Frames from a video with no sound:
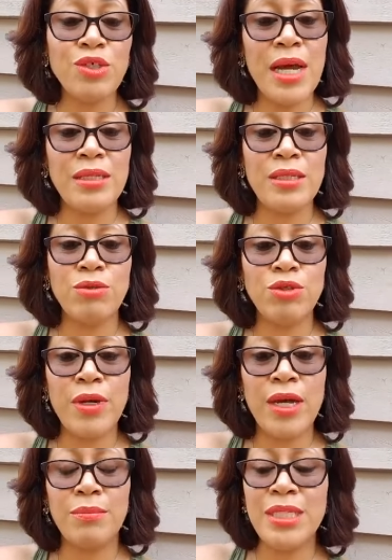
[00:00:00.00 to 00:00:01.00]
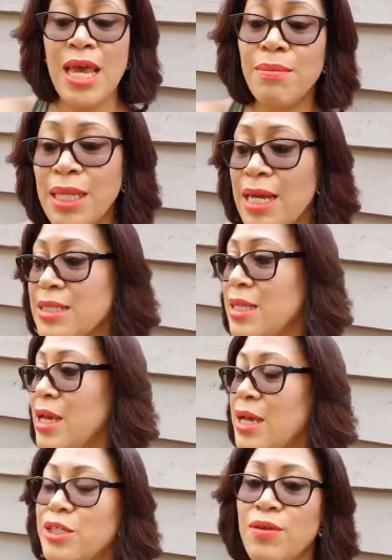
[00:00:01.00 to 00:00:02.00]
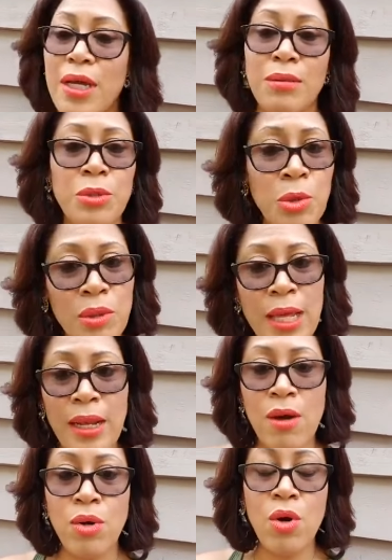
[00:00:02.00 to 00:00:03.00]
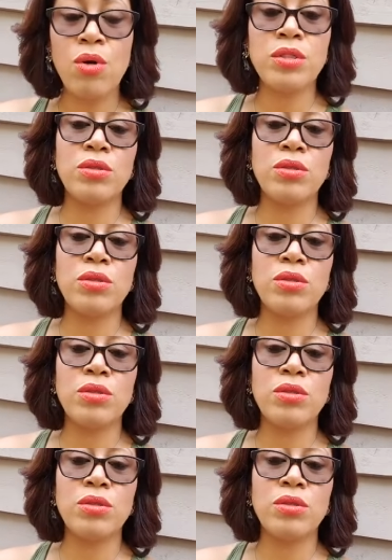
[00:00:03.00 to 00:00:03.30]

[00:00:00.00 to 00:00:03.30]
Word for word: your body's still trying to metabolize it, trying to absorb that alcohol.